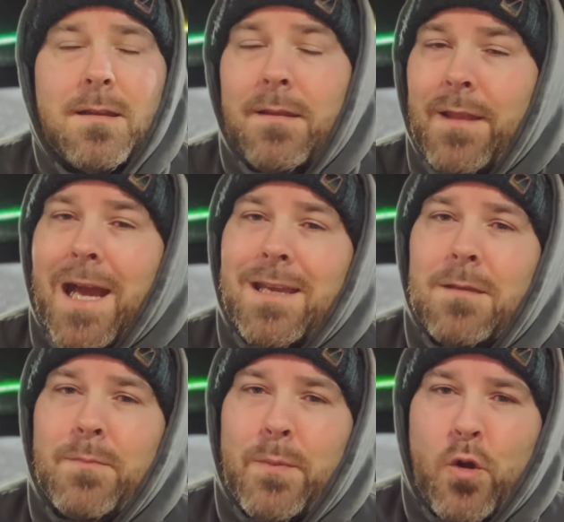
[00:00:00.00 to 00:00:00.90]
that
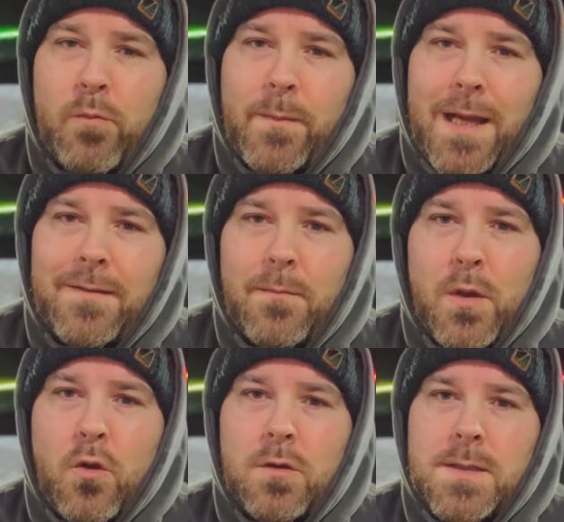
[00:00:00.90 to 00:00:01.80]
can be problematic
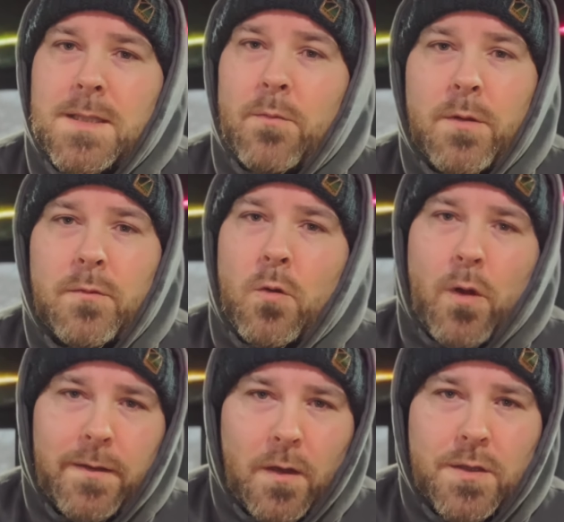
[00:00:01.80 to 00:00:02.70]
because some of them don't
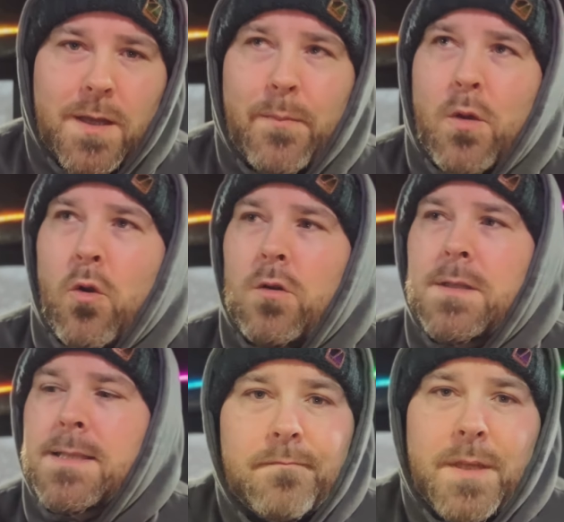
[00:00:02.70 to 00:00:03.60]
want to touch it
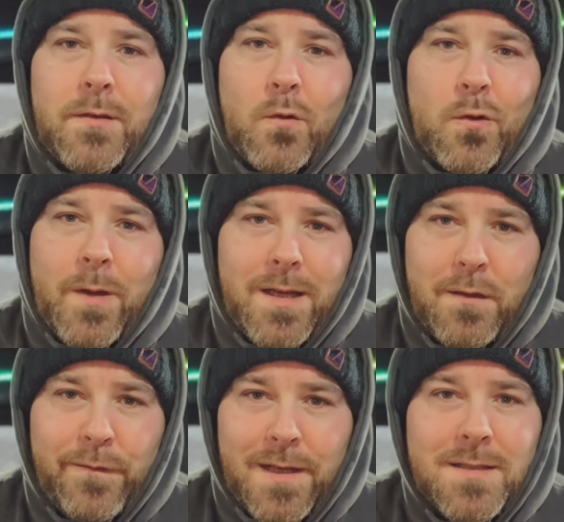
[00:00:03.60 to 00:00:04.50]
because they don't know where
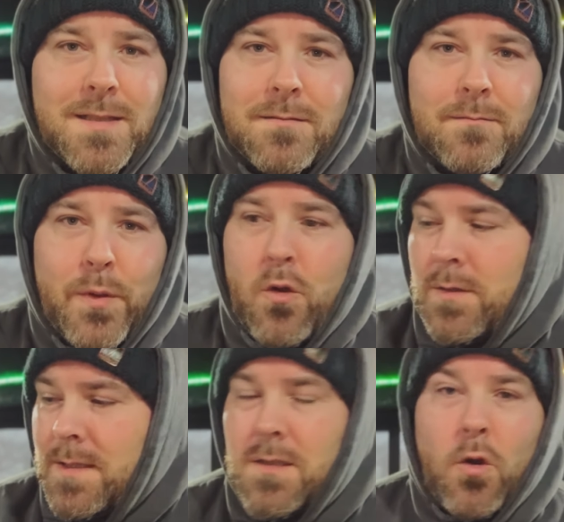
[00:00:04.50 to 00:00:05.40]
anything is,
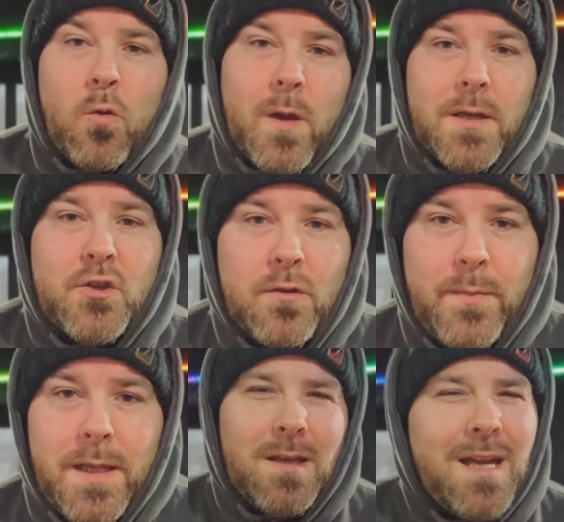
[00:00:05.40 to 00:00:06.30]
because it's not where it should
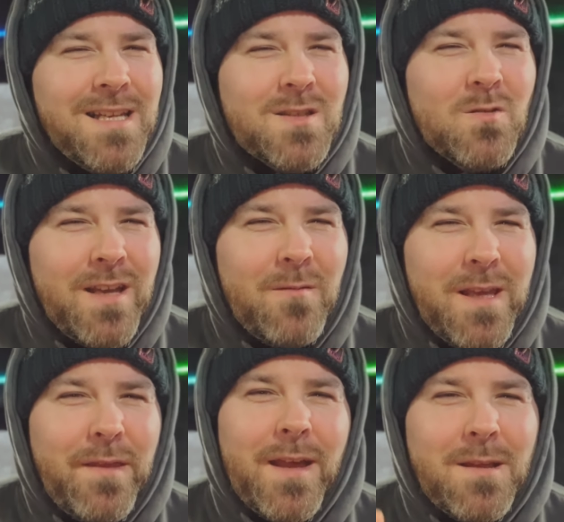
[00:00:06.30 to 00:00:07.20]
be. It's only a
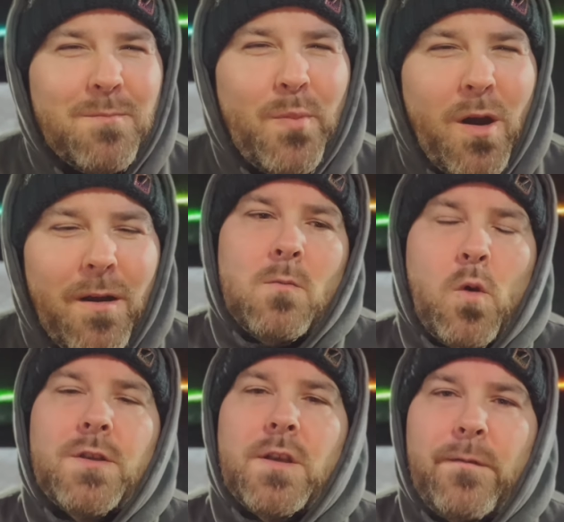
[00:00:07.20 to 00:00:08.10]
wee thing, but
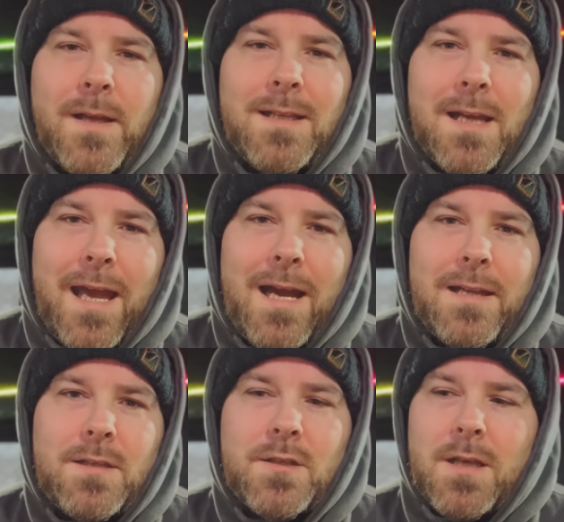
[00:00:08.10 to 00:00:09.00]
once you find a
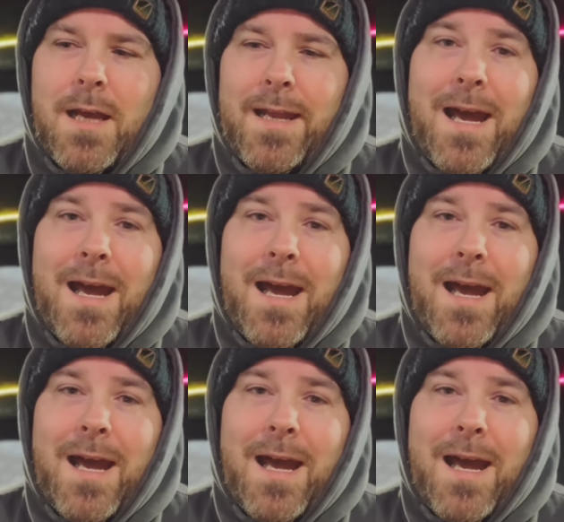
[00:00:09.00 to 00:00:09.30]
garage, and